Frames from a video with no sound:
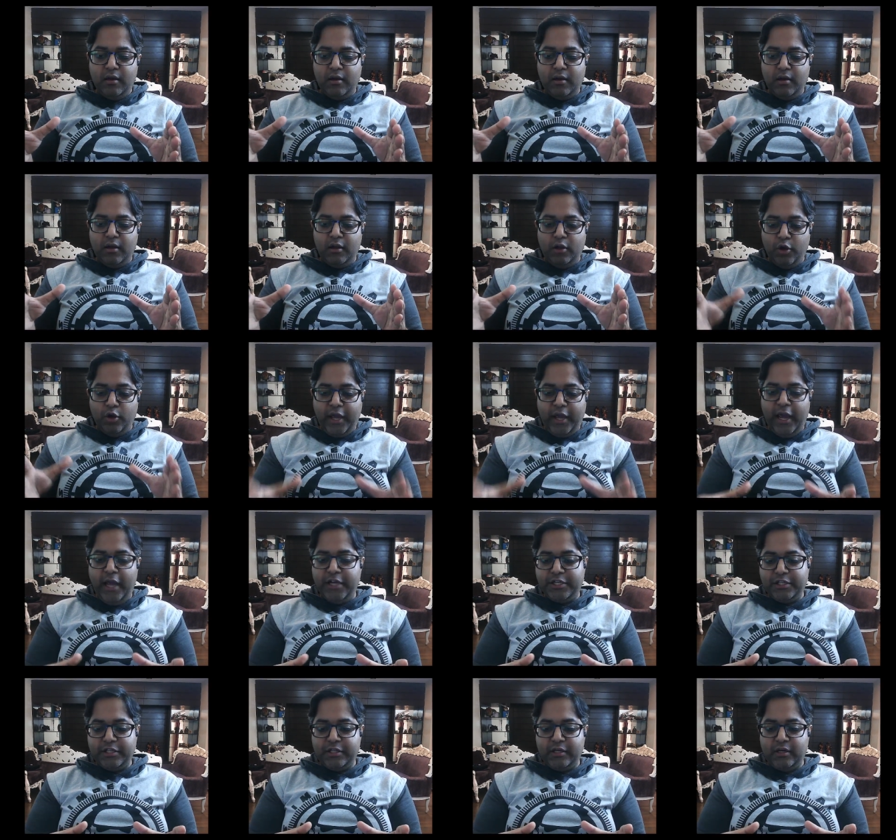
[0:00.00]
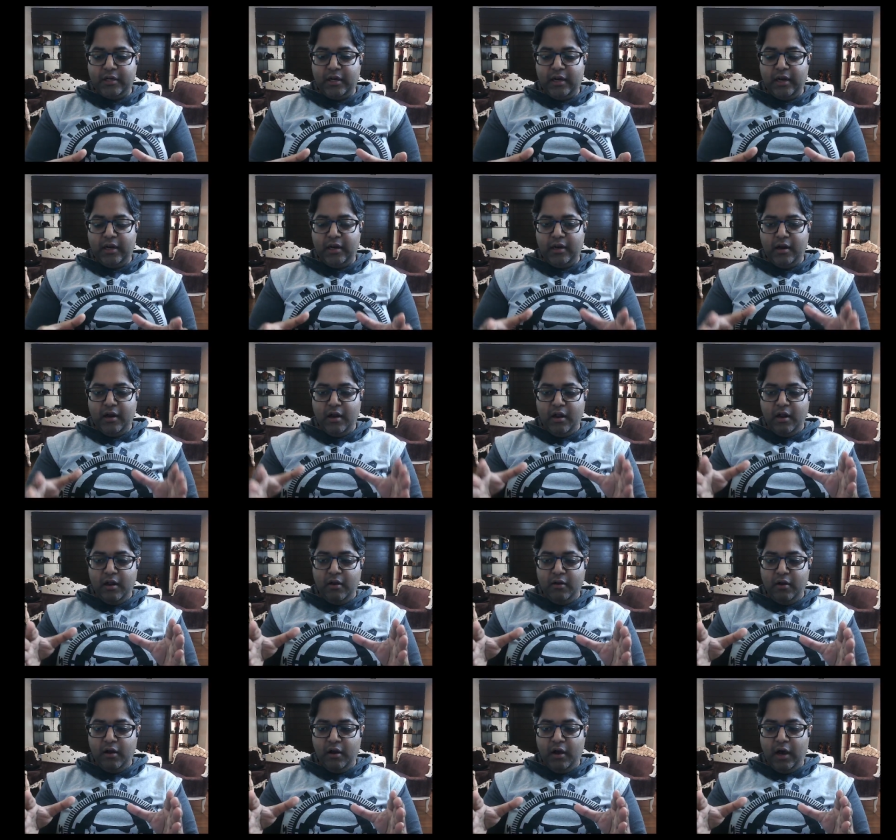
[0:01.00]
location
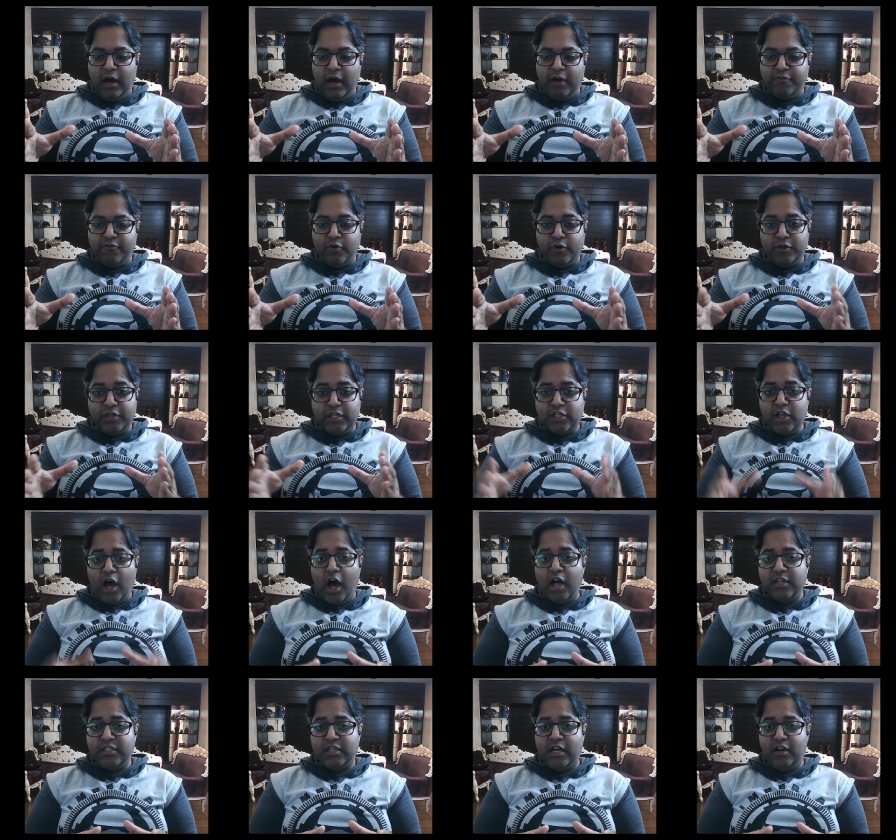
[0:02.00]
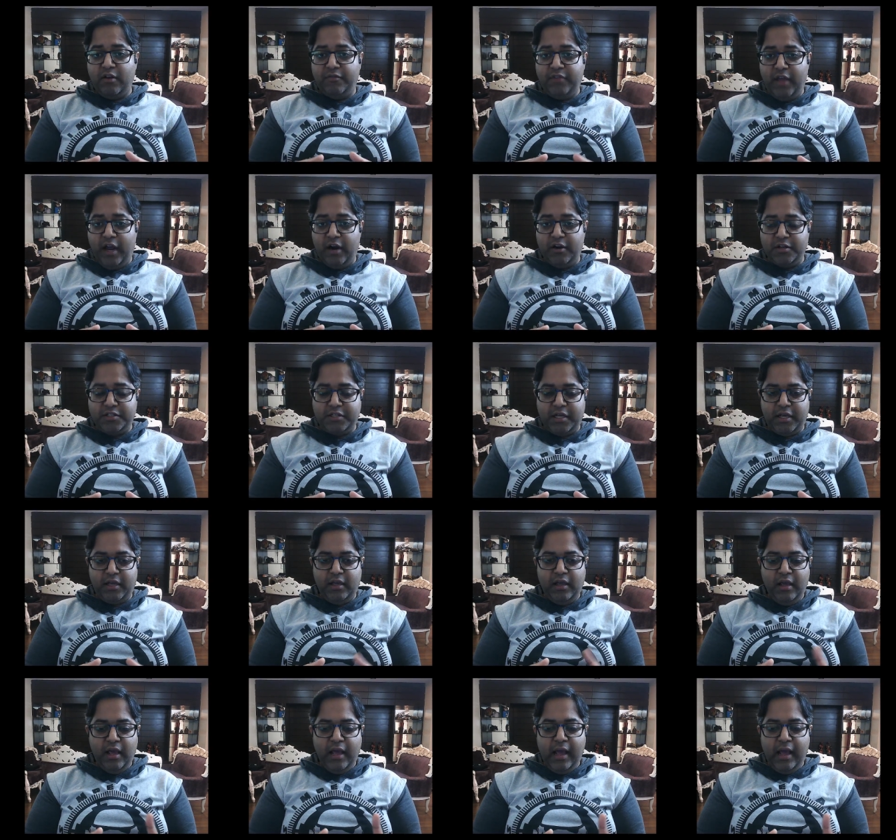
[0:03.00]
for this onset of the heresy,